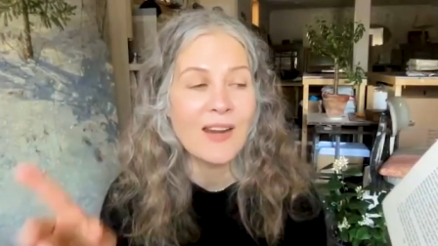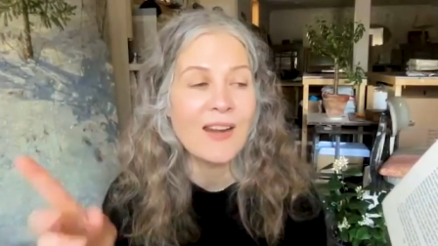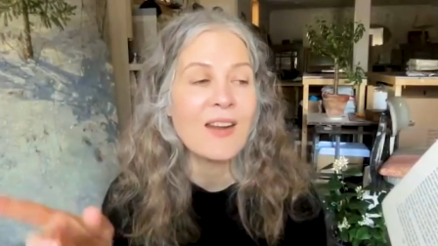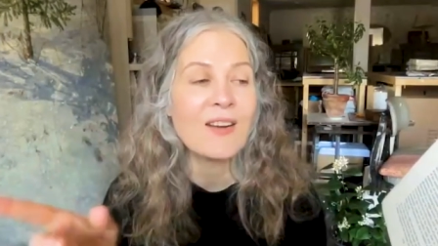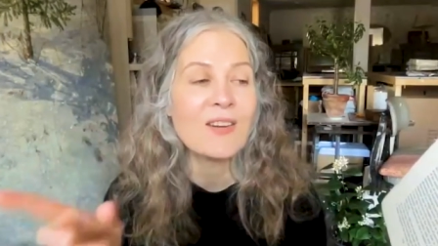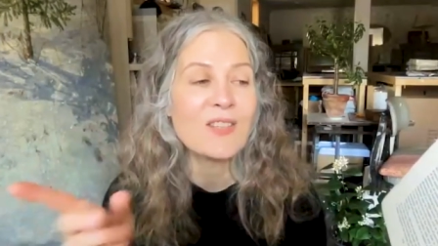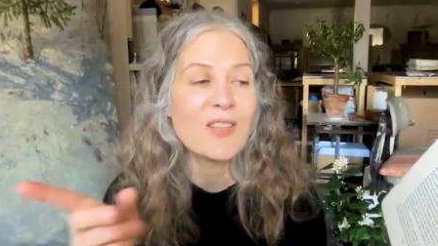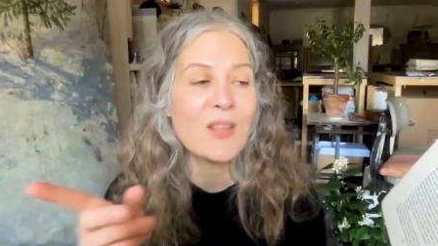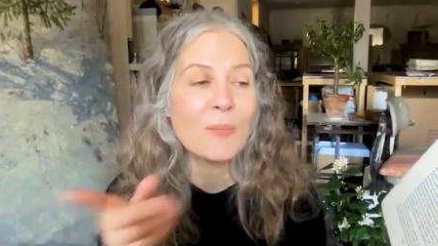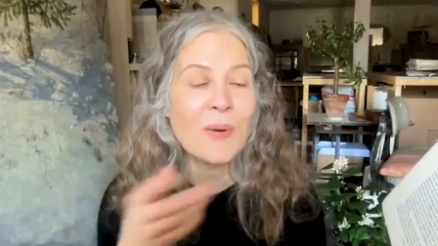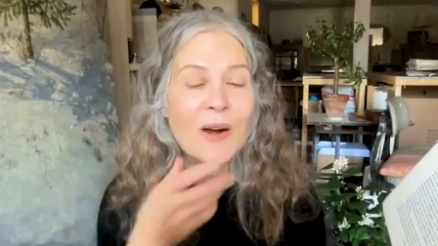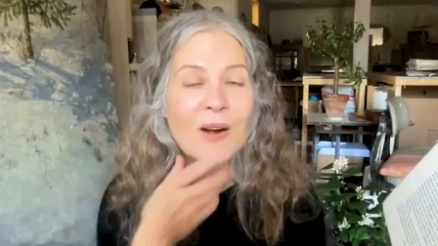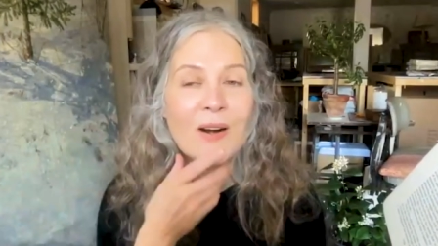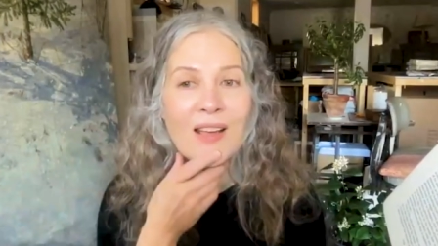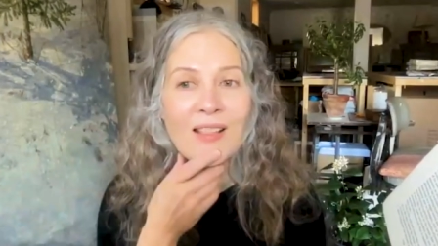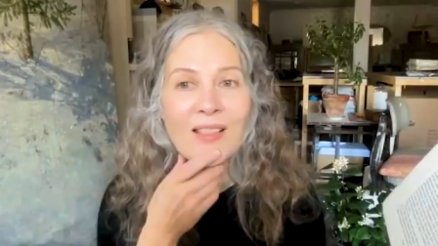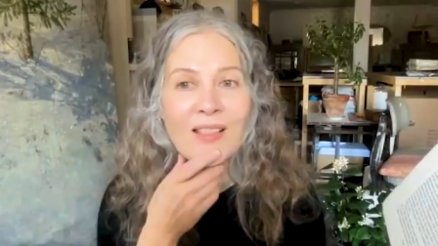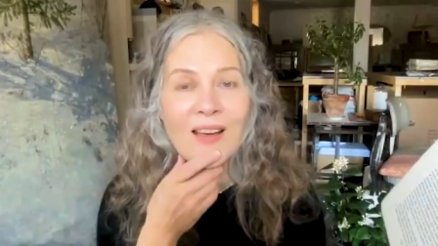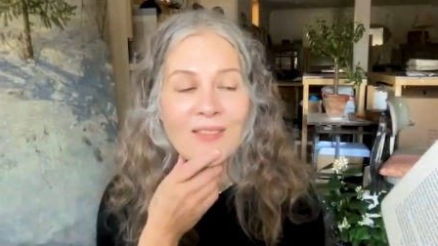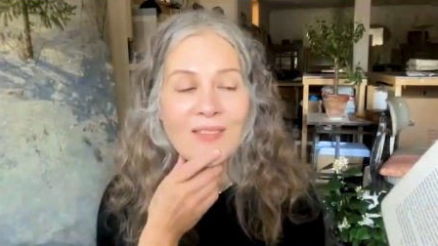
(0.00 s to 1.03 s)
And here's the part
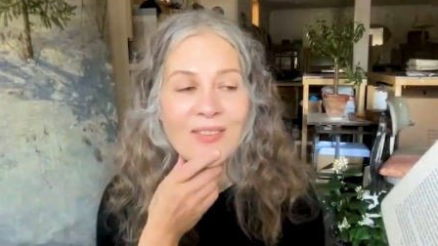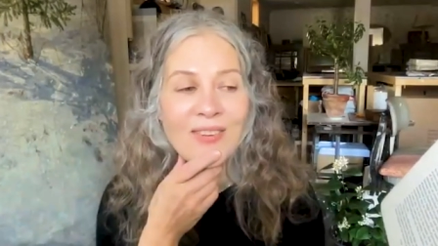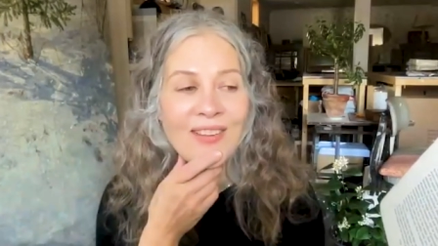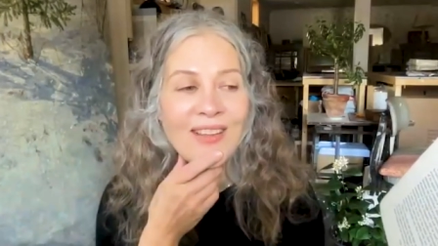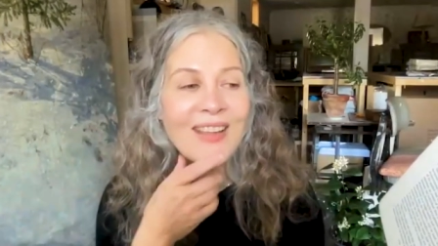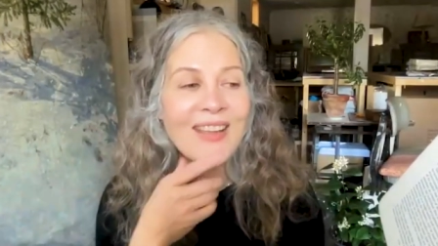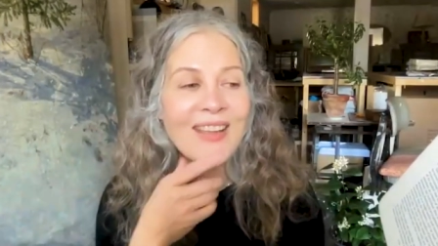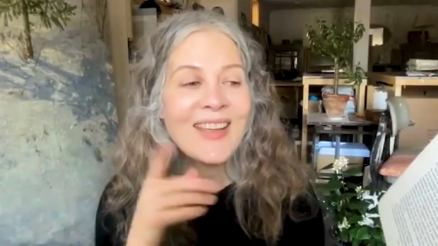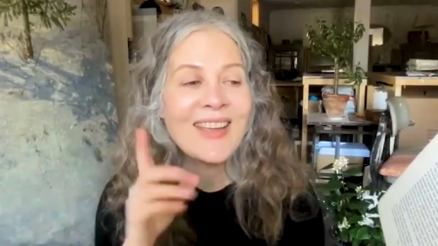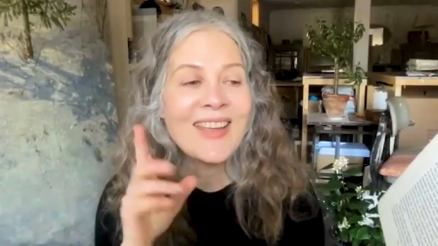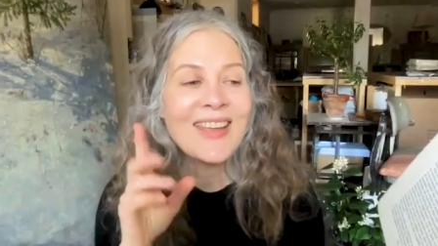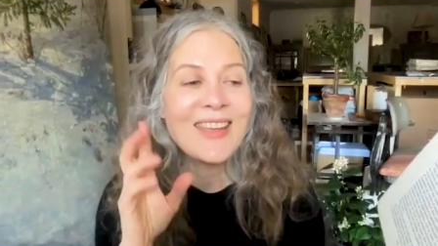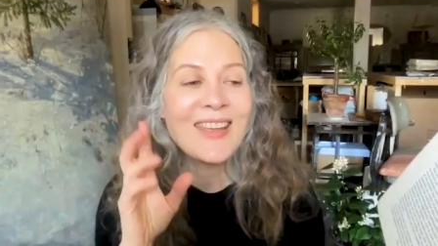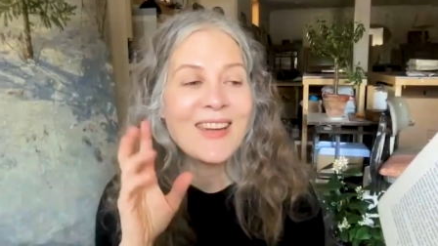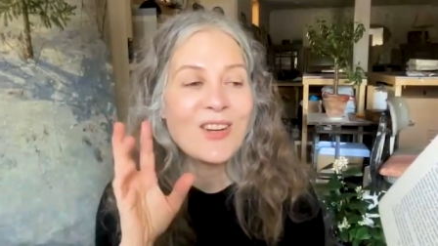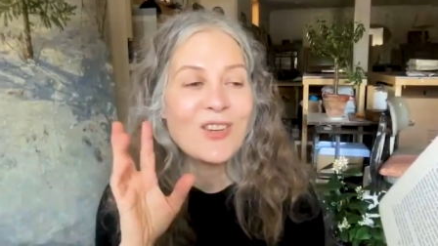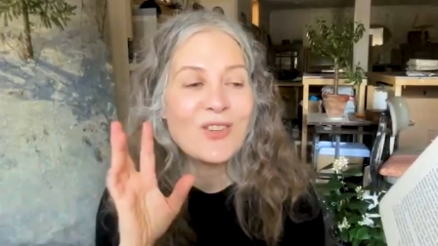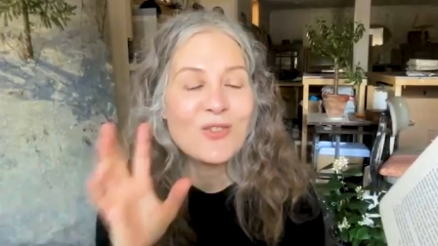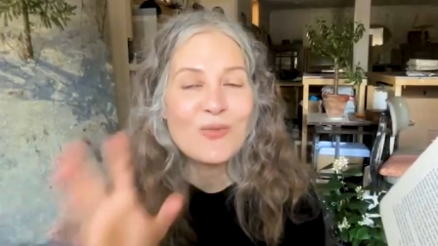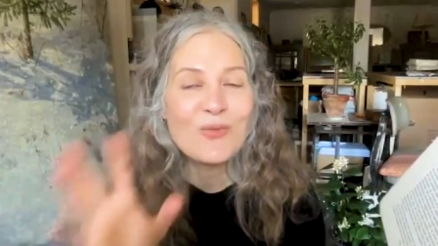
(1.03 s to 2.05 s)
I love
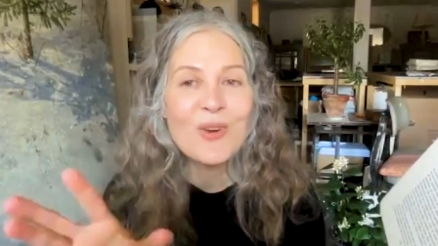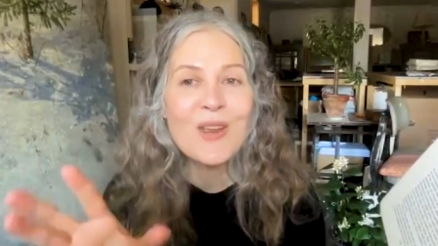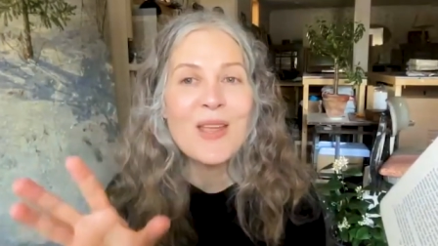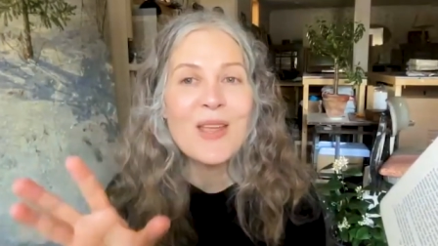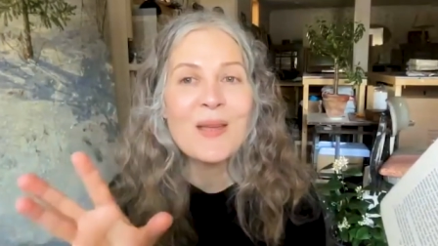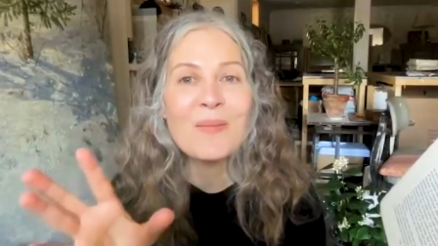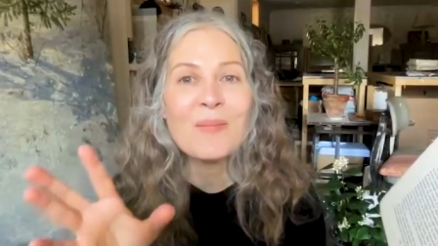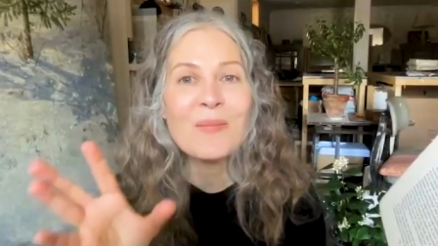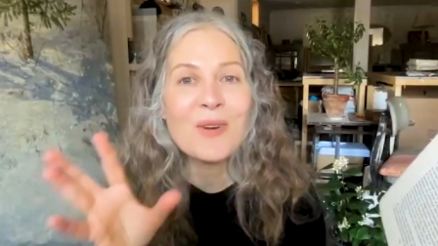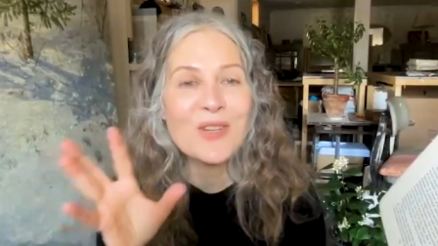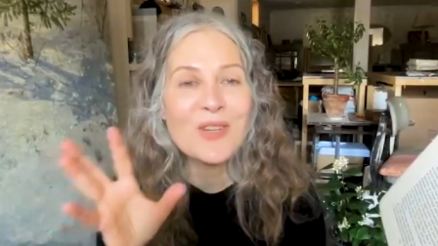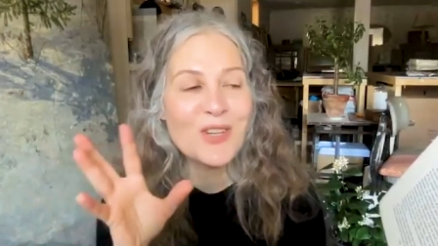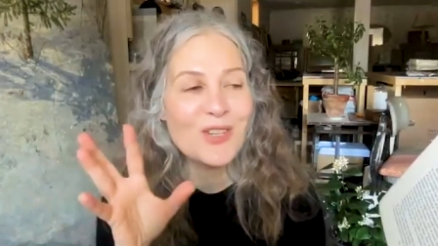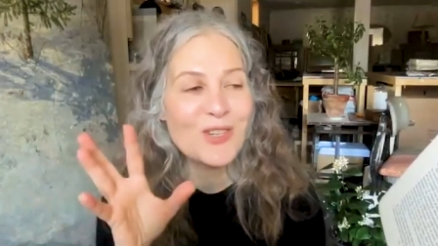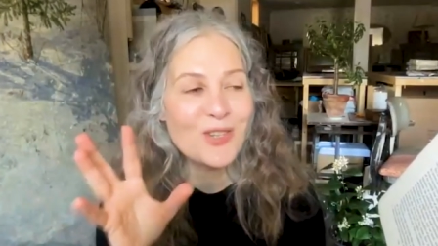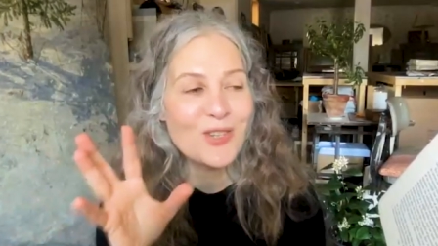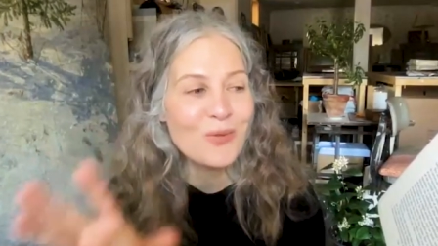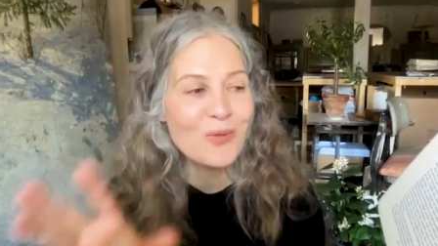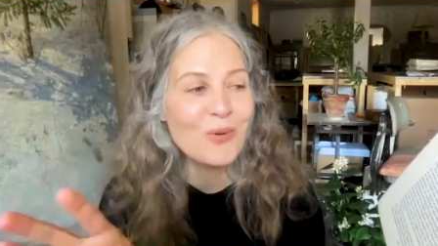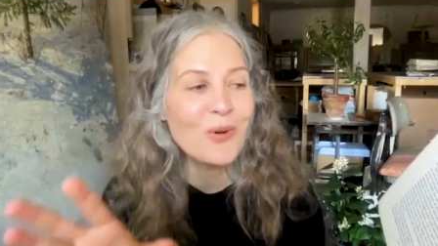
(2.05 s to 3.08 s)
in a dream which
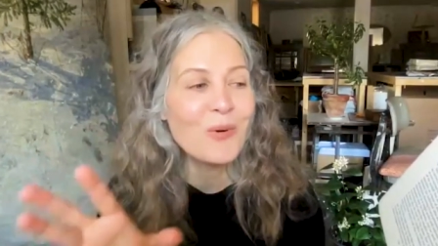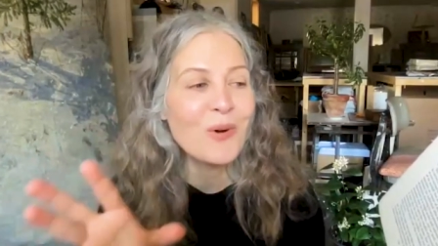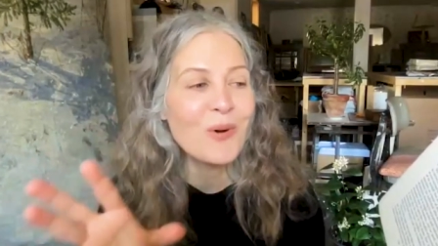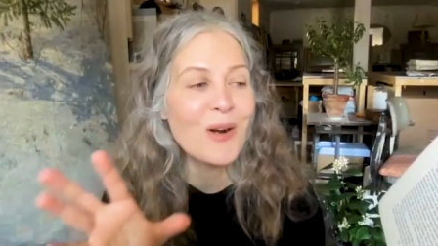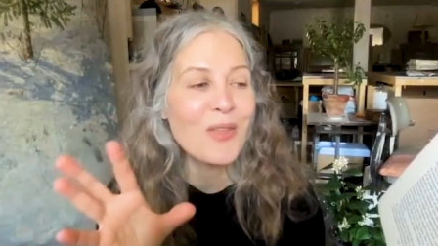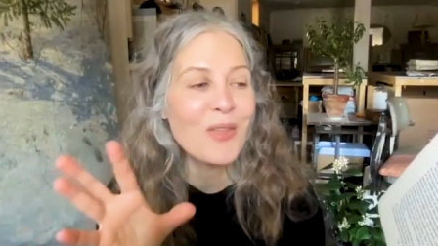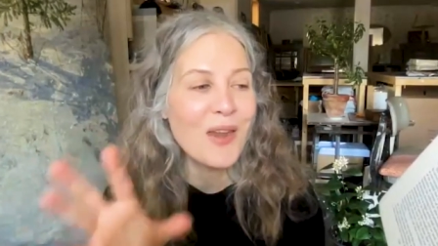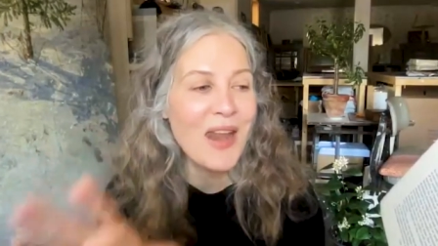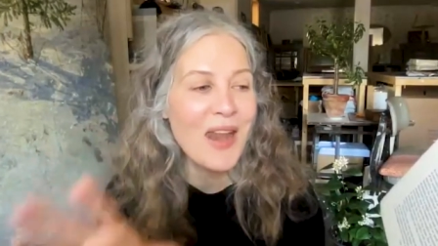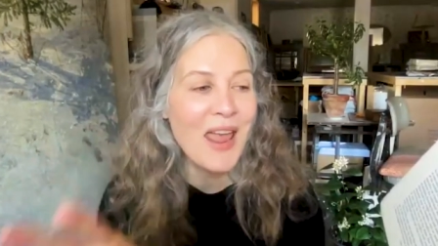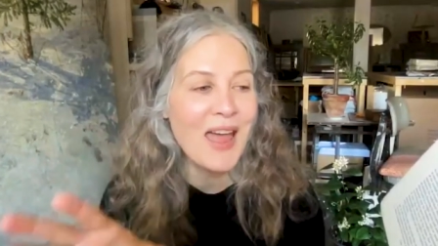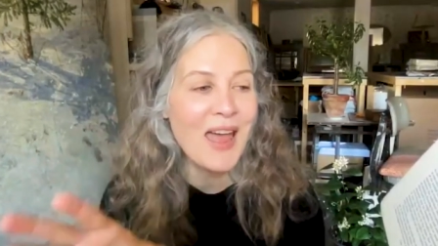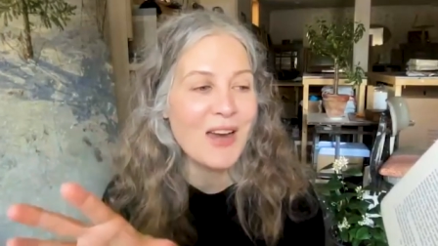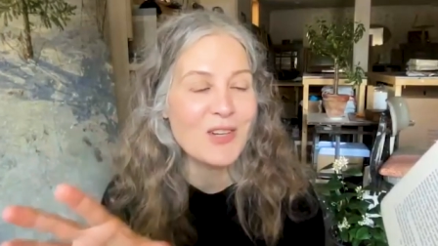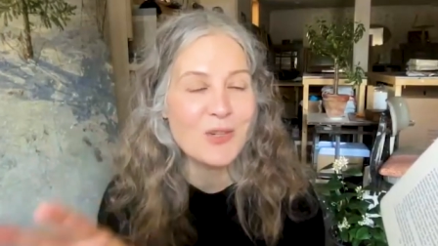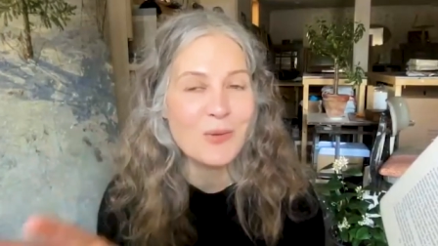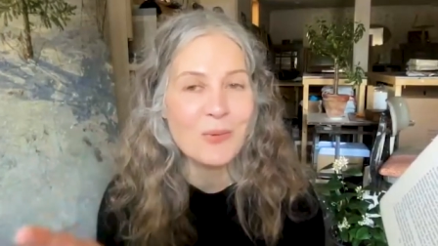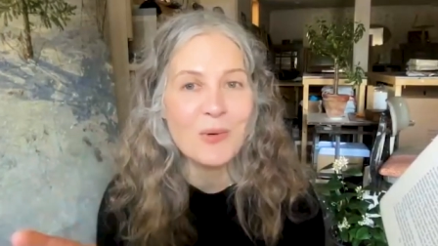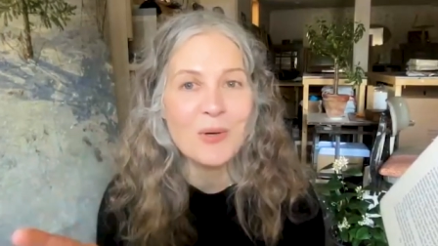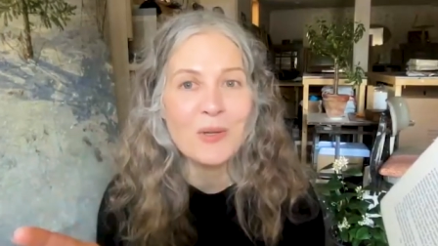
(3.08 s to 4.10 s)
is truer than
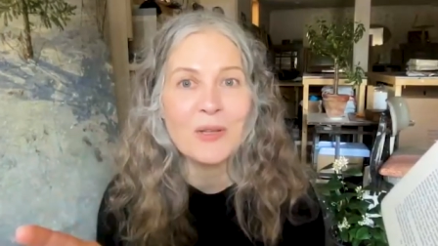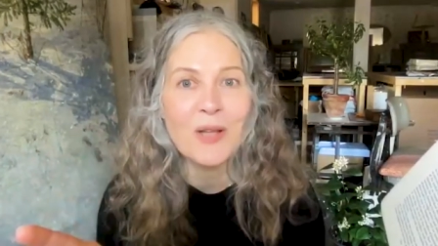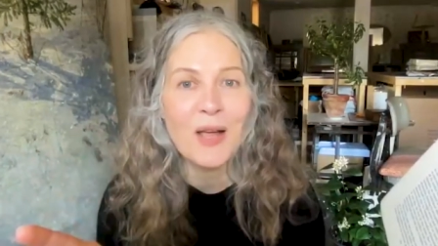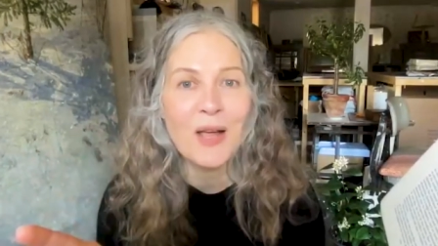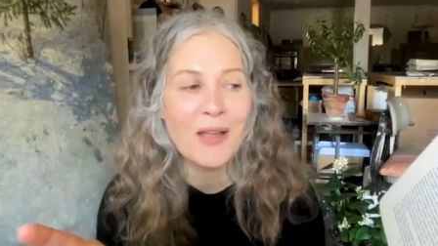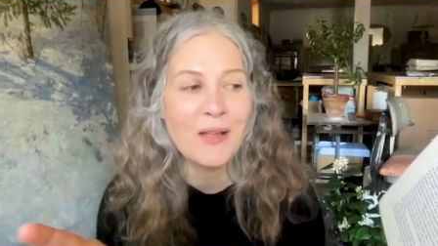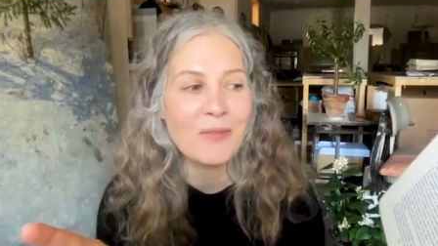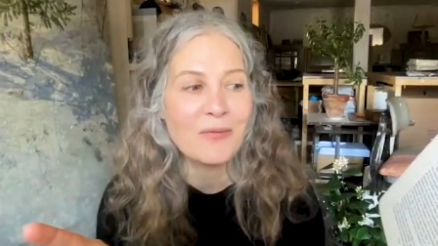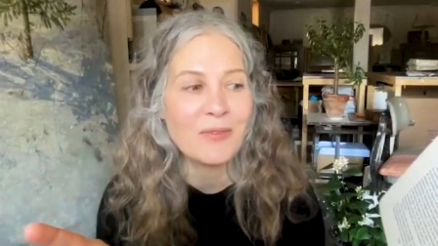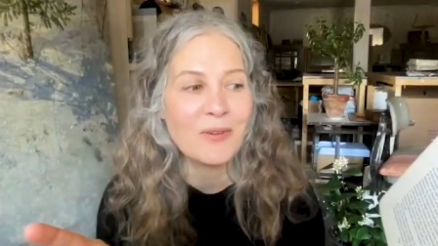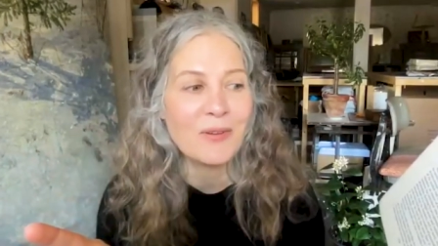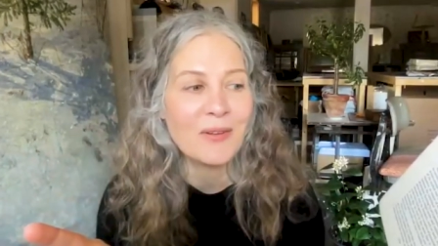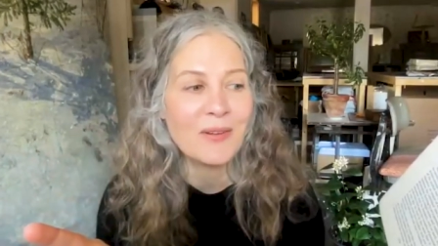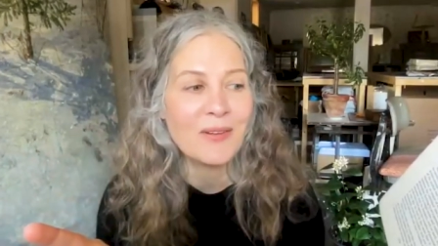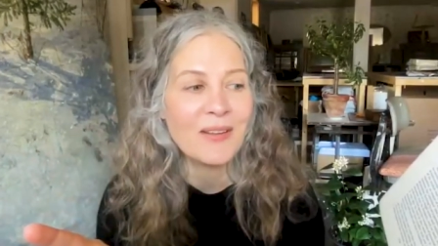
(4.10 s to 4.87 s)
actual life,